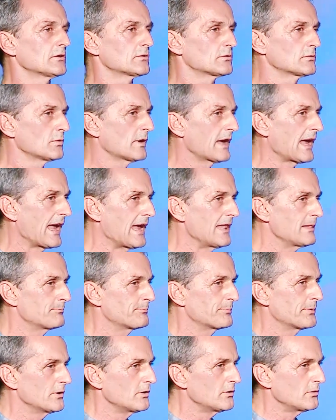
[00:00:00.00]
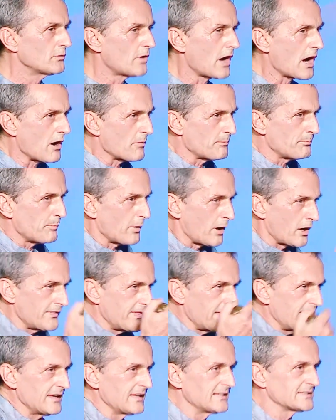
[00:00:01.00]
To help you, our
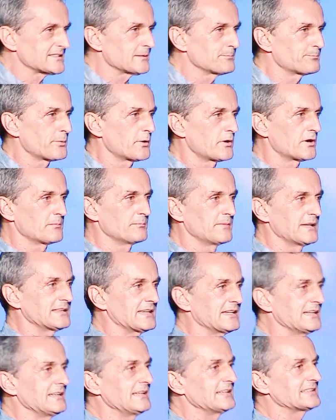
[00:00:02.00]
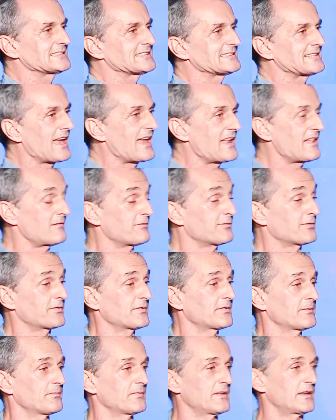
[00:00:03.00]
body is a pyramid in itself,
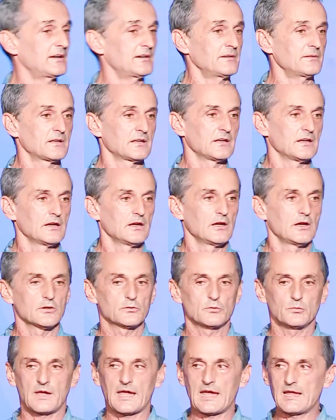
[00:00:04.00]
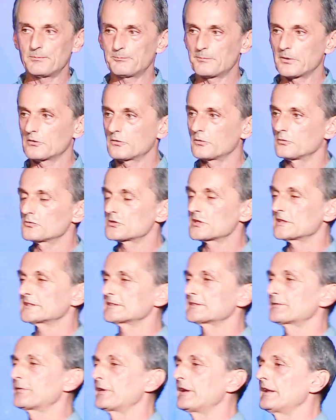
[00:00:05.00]
yeah? To help you to
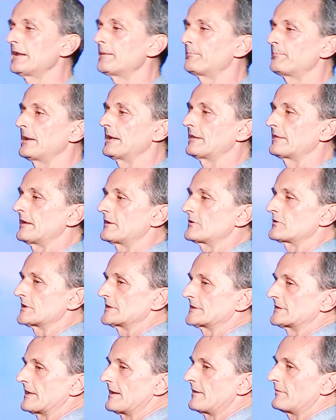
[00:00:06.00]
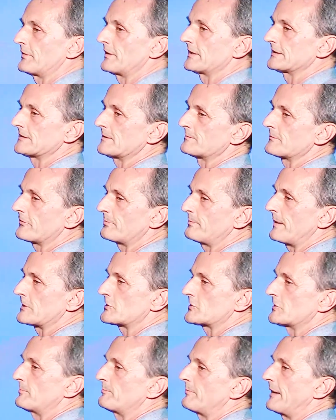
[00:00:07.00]
just feel a bit, I just have here some
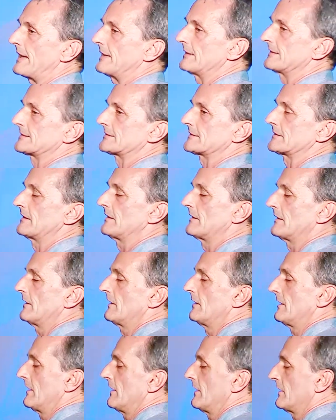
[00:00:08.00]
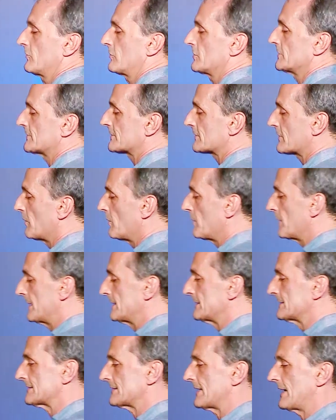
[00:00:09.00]
special bells. Just go
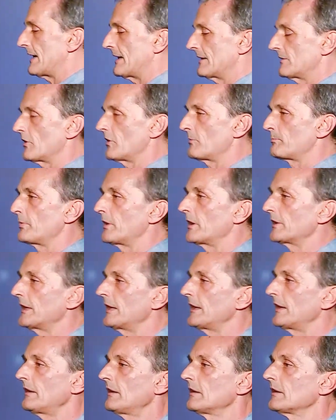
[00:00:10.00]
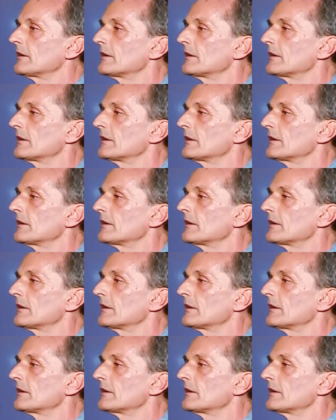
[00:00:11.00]
inside your body.